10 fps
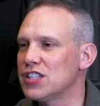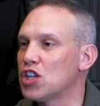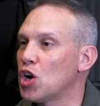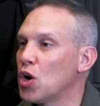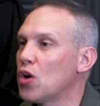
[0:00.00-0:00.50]

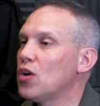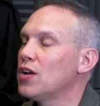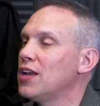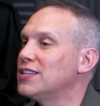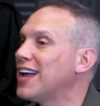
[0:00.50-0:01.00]

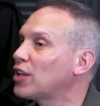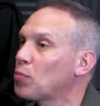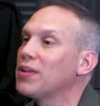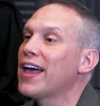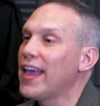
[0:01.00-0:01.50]
not their
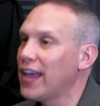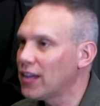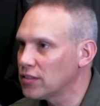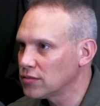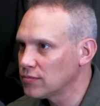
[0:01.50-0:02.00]
plan A.
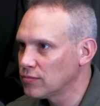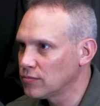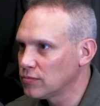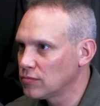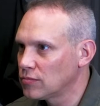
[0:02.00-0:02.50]

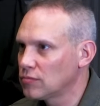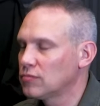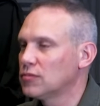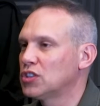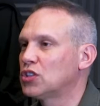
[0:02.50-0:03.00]

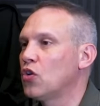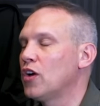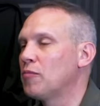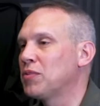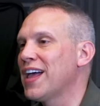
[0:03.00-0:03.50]
So
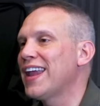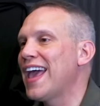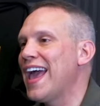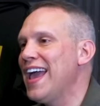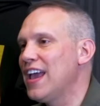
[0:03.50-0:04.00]
if plan
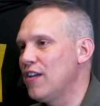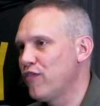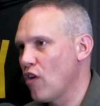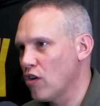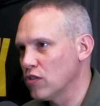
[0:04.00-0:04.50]
A
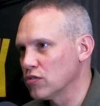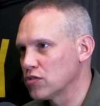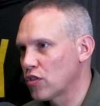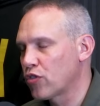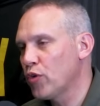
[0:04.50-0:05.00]
falls
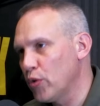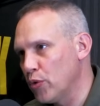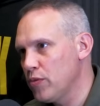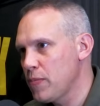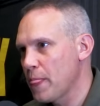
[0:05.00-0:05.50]

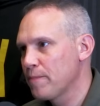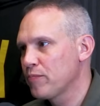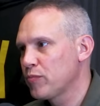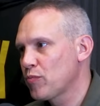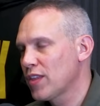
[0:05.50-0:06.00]
through,
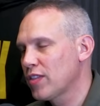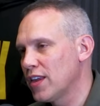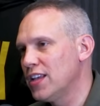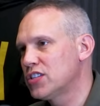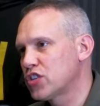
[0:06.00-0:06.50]
then
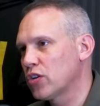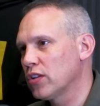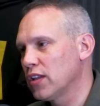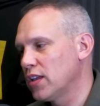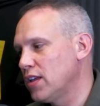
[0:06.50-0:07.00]
he
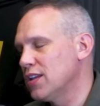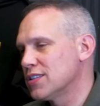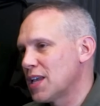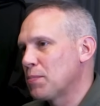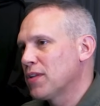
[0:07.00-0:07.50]
certainly is
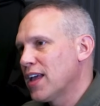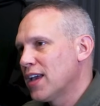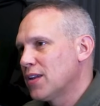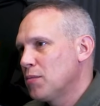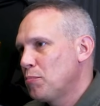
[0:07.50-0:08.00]
a
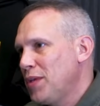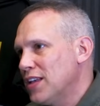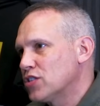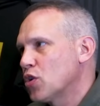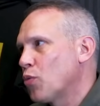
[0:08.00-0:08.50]
plan B.
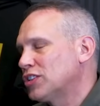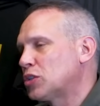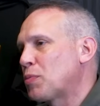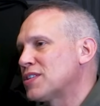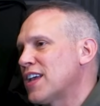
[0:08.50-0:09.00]
So what's the
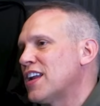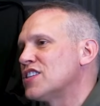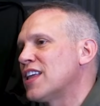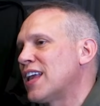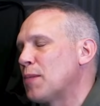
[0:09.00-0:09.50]
percentage
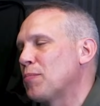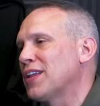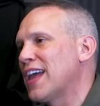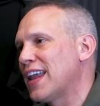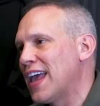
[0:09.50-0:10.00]
they get
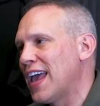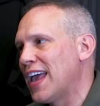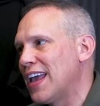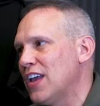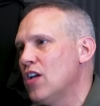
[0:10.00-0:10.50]
plan
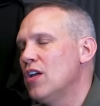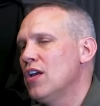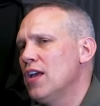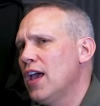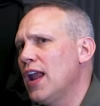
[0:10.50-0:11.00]
A?
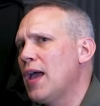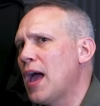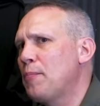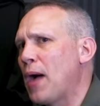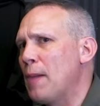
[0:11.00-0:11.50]
And
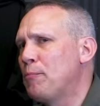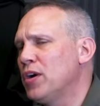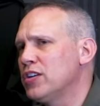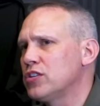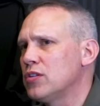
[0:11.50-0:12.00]
I'm
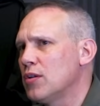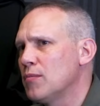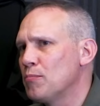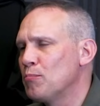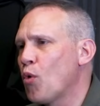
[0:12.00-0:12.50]
putting
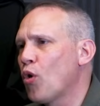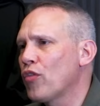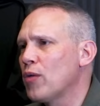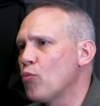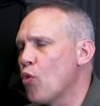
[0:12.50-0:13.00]
more
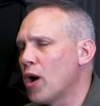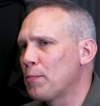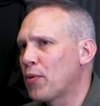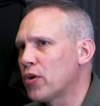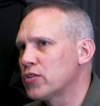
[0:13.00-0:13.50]
than one
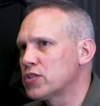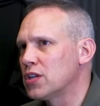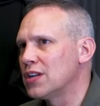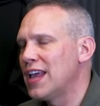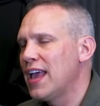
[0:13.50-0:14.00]

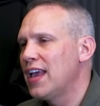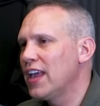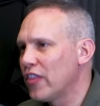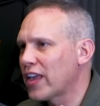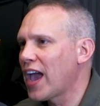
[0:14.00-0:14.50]
person
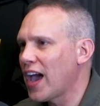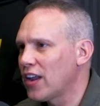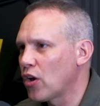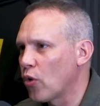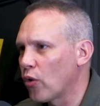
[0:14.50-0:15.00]
in the
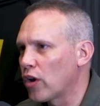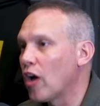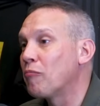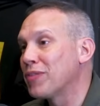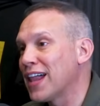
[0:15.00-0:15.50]
category
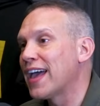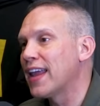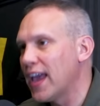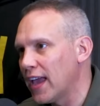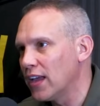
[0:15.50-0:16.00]
of plan
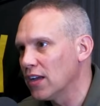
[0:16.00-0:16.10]
A.